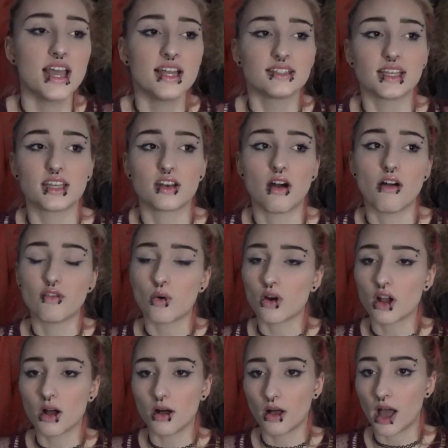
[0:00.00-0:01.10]
take it off, or
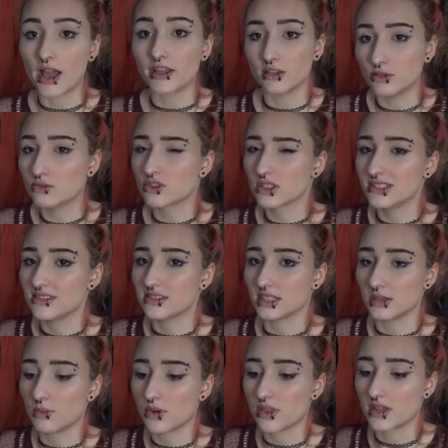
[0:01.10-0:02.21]
I usually
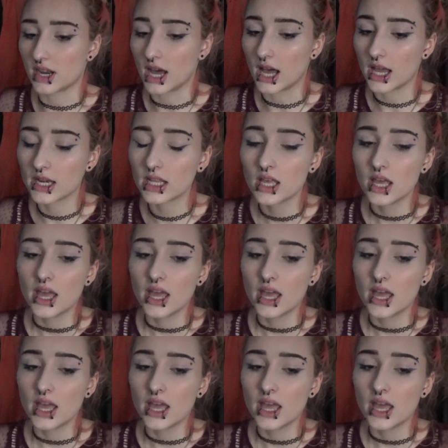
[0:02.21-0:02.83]
sleep with it on,